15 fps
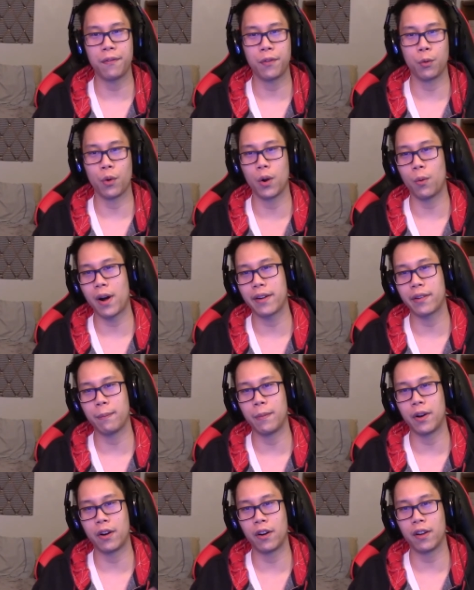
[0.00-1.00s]
If you want to watch
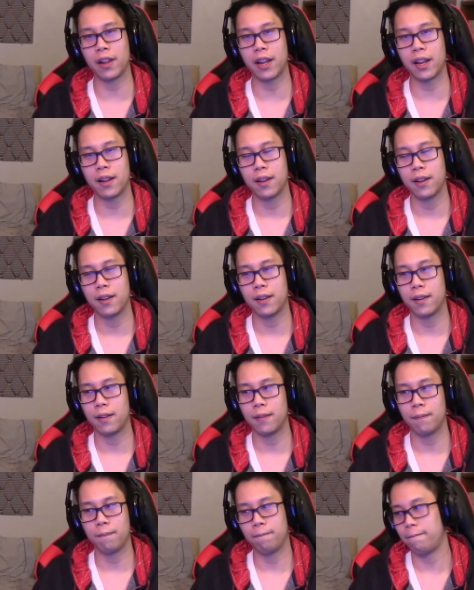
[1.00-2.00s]
them early,
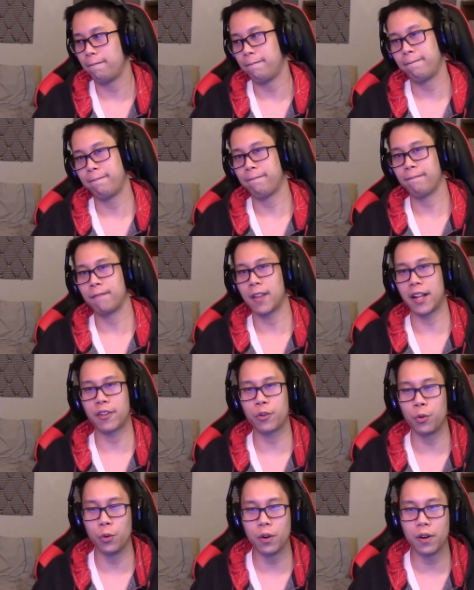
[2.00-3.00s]
that's
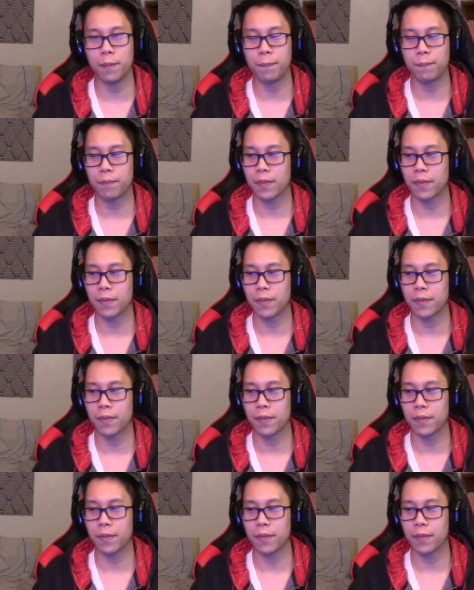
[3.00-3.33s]
cool.